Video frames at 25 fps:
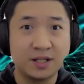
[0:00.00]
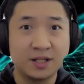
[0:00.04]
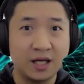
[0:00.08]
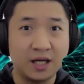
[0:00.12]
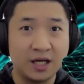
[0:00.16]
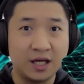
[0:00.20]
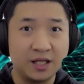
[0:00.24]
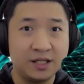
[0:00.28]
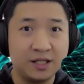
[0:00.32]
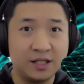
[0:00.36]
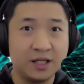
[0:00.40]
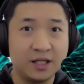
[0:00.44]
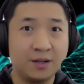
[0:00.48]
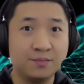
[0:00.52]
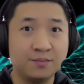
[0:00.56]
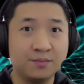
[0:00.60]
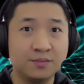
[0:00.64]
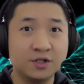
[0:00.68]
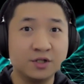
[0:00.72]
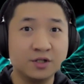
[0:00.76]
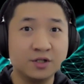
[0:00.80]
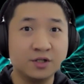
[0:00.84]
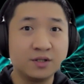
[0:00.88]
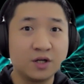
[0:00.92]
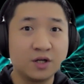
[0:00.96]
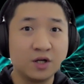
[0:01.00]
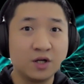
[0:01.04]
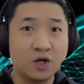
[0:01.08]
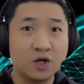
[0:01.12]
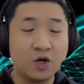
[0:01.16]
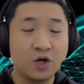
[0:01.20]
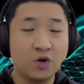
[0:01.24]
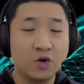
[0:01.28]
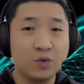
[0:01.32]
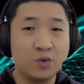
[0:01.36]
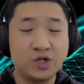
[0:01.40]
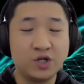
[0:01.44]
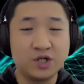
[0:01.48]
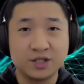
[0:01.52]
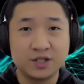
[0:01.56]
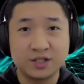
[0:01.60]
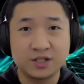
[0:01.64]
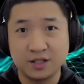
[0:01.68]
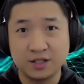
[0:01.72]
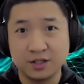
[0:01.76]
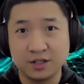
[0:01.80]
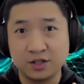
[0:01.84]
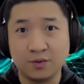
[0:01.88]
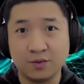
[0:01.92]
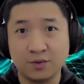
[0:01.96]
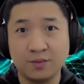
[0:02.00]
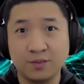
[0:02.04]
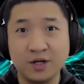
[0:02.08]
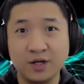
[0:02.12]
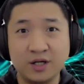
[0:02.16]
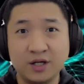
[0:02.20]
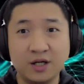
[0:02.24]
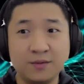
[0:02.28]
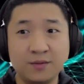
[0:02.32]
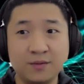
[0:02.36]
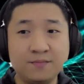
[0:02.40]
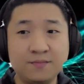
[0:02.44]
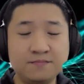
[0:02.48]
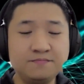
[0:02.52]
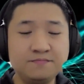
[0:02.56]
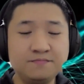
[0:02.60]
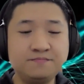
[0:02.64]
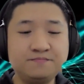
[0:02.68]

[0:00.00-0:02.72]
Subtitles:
example, which is the domain name